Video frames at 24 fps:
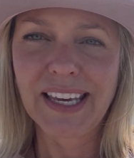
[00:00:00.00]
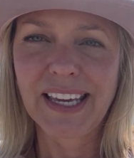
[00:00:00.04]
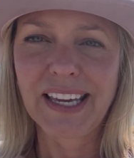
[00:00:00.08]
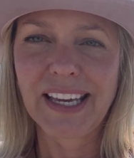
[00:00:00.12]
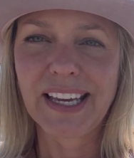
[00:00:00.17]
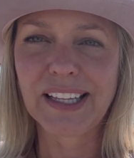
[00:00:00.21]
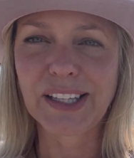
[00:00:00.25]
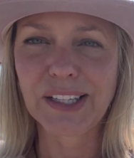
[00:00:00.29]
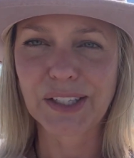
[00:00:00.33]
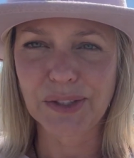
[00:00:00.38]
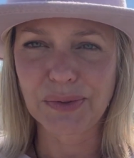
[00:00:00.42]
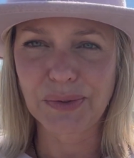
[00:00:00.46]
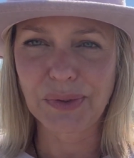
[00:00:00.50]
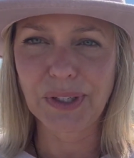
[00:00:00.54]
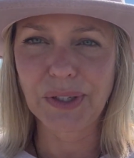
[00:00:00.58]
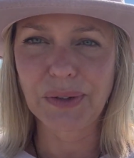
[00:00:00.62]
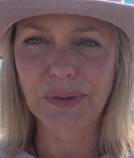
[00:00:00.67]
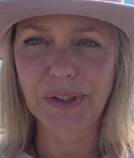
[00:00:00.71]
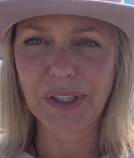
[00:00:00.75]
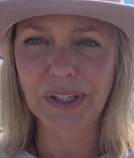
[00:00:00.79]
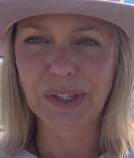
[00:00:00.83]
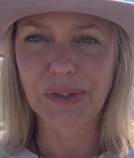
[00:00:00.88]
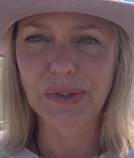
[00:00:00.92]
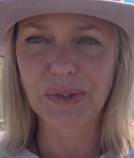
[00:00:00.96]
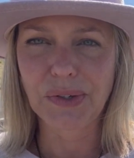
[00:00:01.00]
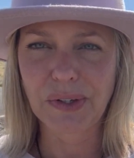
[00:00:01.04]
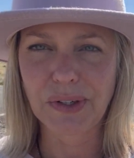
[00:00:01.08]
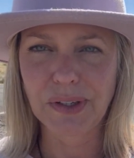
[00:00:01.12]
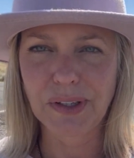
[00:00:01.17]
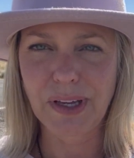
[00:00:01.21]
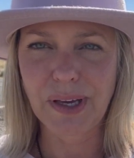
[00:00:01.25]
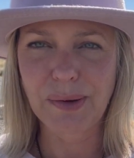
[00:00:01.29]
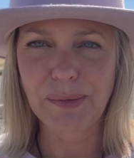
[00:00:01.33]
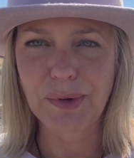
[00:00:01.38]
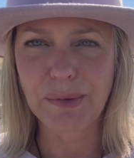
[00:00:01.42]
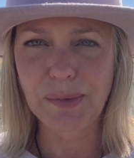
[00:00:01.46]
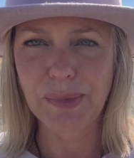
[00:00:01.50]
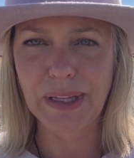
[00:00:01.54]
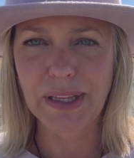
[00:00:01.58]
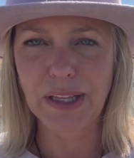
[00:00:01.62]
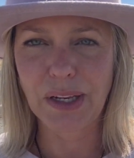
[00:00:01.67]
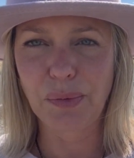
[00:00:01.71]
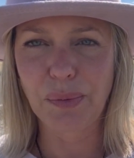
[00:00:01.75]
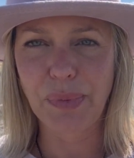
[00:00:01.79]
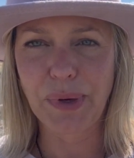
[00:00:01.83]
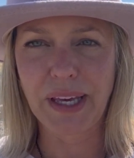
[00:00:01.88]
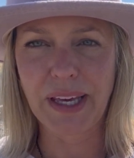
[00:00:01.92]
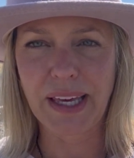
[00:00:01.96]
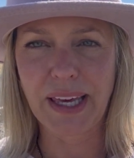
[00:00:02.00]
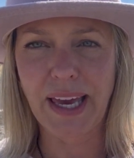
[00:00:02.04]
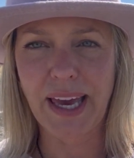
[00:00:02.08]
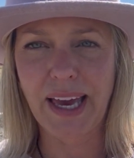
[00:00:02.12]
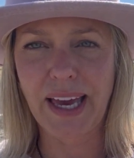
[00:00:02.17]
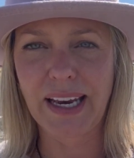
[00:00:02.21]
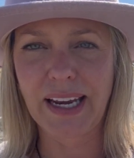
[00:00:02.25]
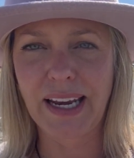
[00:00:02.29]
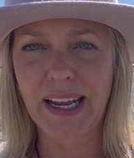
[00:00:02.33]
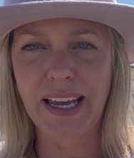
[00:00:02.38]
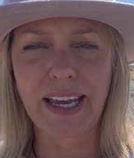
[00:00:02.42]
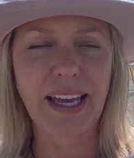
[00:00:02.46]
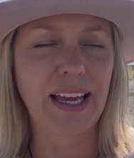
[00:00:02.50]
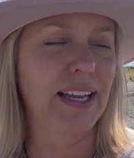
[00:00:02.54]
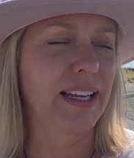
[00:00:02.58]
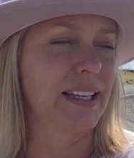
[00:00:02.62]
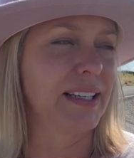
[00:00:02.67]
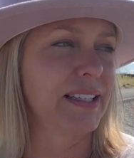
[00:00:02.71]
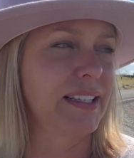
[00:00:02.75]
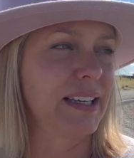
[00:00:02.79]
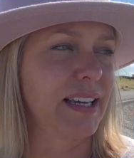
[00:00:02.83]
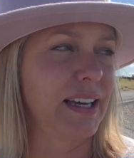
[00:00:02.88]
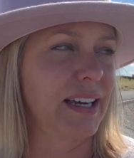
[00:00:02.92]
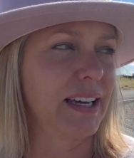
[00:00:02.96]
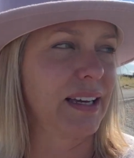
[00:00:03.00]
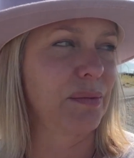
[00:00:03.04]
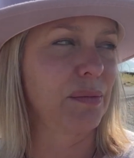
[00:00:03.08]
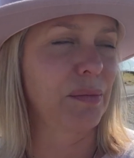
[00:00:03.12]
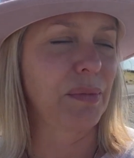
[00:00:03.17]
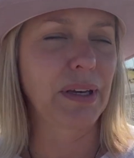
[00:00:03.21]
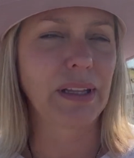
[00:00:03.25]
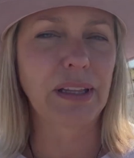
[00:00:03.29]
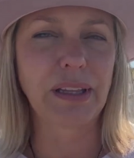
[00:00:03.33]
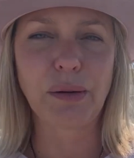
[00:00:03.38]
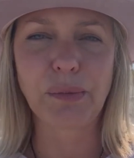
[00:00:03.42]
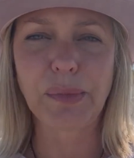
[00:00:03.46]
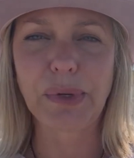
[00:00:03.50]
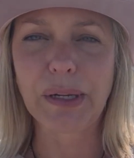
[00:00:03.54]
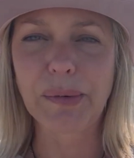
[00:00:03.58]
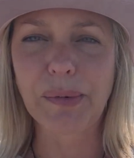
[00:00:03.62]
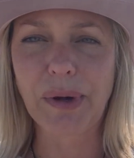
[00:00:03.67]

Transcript: It looks really, really cool. I'm in my little pink hat and my little mini